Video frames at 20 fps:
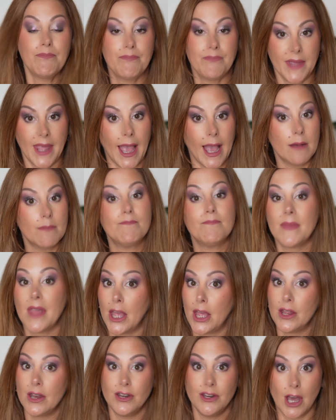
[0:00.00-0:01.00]
yeah,
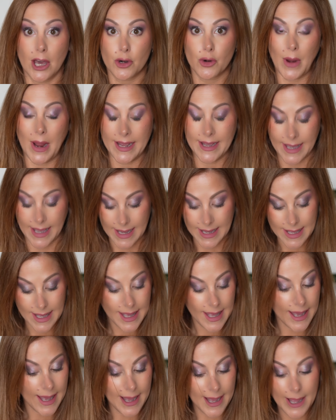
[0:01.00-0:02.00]
not a ranking.
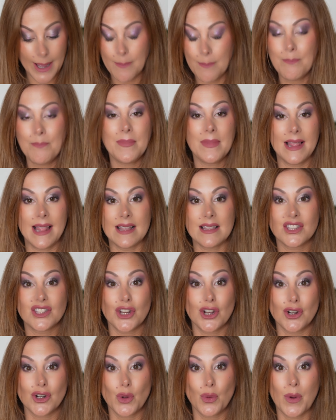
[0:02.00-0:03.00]
Let's
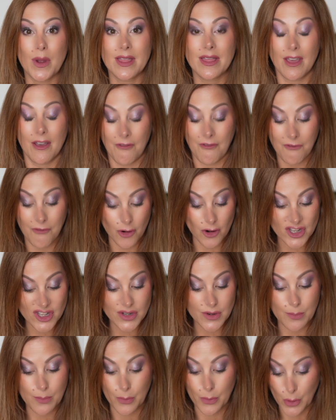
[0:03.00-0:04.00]
start with the
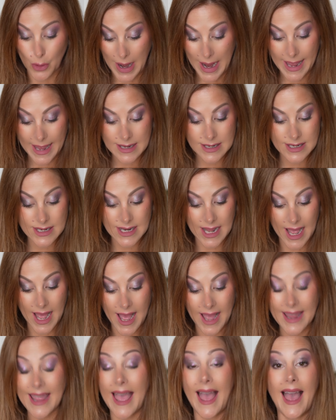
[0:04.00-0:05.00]
first brand.
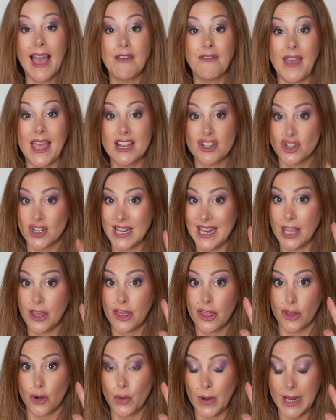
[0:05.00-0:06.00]
I have actually
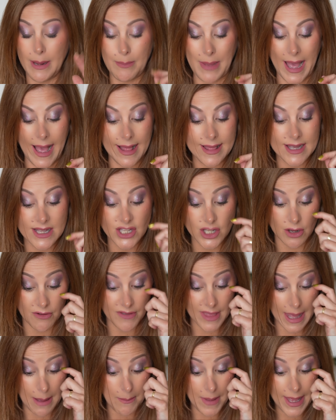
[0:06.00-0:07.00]
3 palettes of
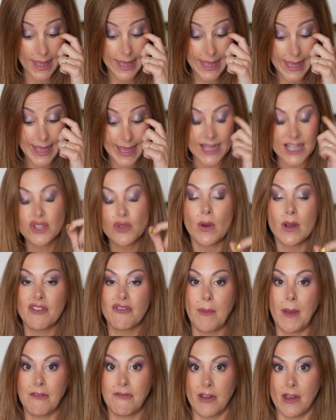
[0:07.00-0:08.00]
them. It's one of
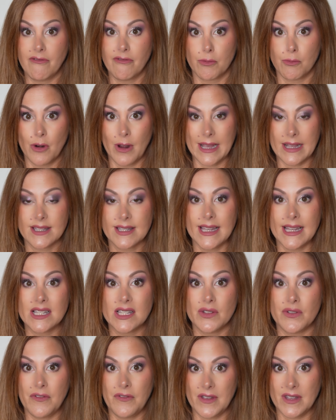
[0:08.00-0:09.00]
my favorite brands. It's
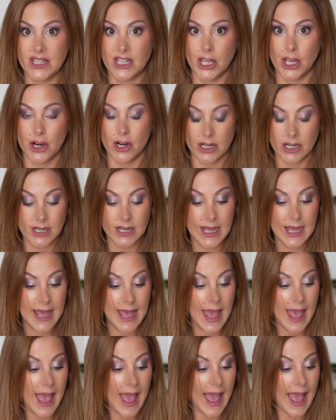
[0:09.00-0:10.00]
Viseart.
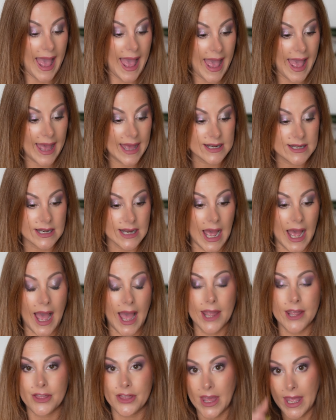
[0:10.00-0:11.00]
And
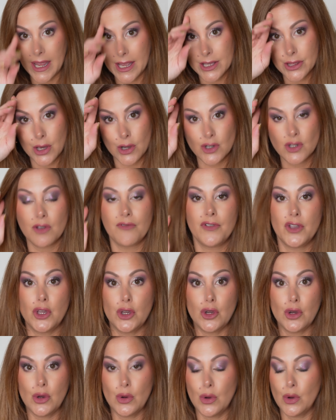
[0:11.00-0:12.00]
I think those of
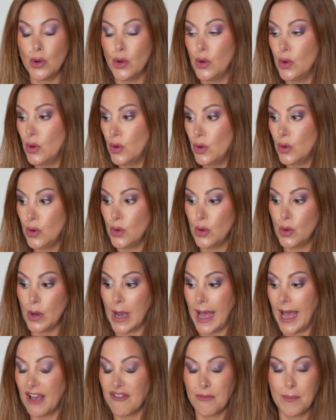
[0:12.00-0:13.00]
you who
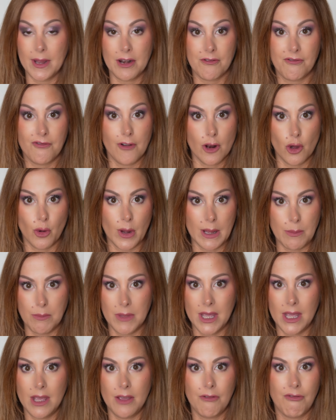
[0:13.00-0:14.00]
have been following
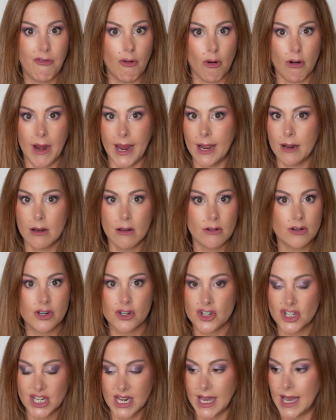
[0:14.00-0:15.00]
me for a
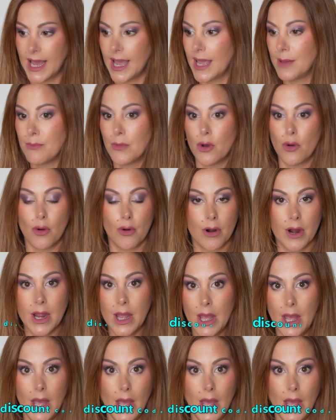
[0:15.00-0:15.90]
longer time, or